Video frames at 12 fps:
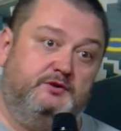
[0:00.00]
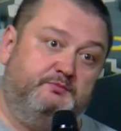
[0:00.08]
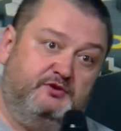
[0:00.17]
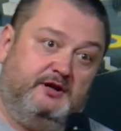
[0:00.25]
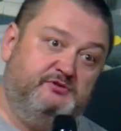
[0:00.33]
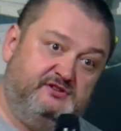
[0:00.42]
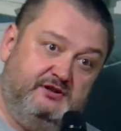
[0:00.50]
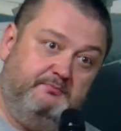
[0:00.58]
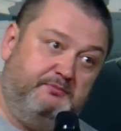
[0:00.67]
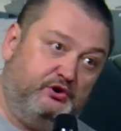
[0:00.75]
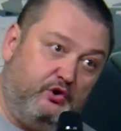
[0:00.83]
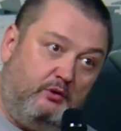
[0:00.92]
from the
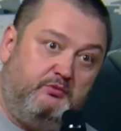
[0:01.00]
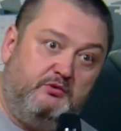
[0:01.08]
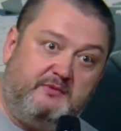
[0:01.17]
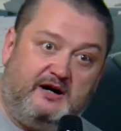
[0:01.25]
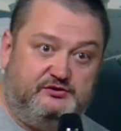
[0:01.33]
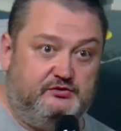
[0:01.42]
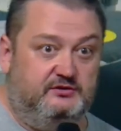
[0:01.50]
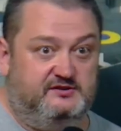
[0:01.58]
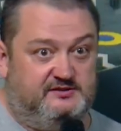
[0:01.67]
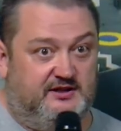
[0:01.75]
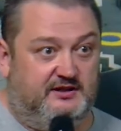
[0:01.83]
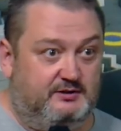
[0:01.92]
same
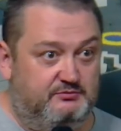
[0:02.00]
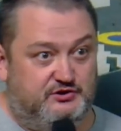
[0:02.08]
environment.